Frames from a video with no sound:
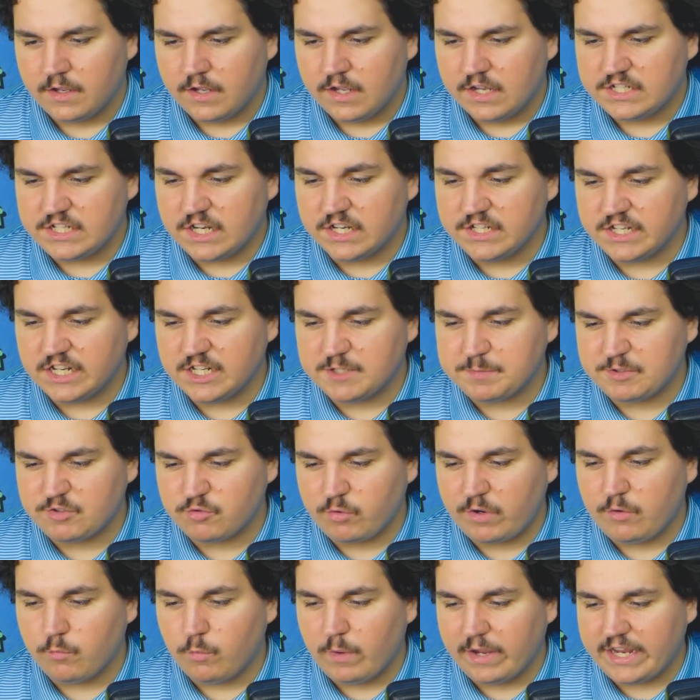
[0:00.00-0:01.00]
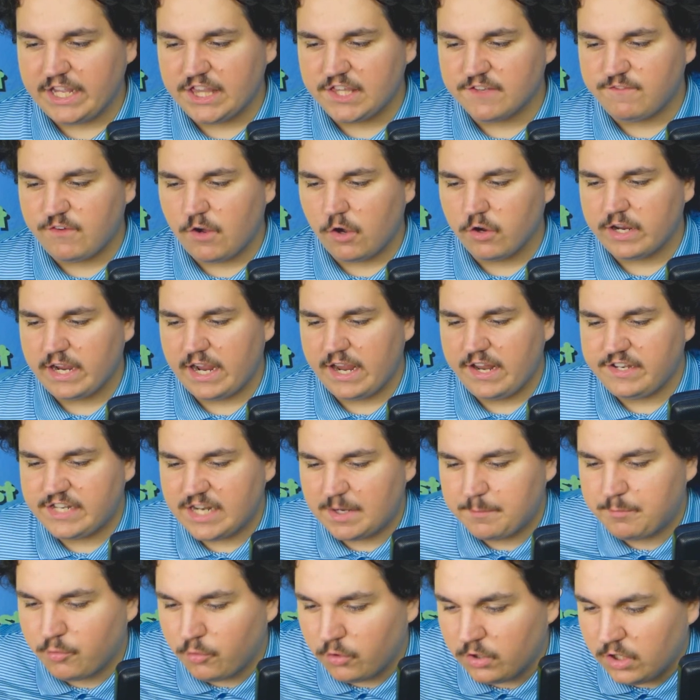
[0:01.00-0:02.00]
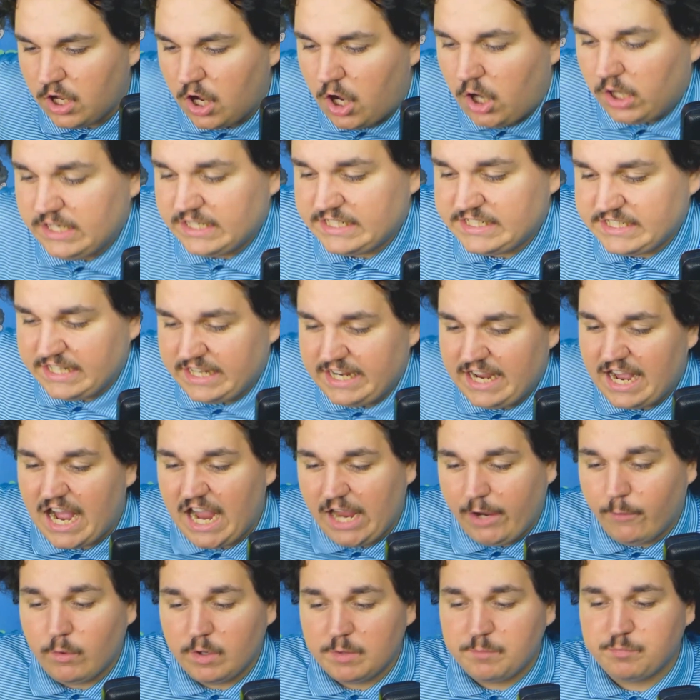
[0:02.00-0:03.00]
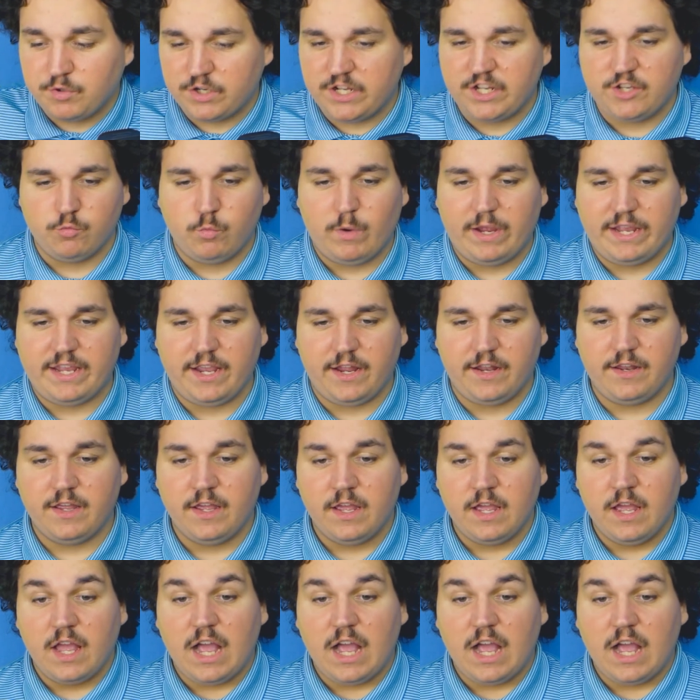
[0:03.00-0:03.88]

Stunt is between Wicked, The Fall Guy, and Deadpool. Honestly, I would predict Wicked.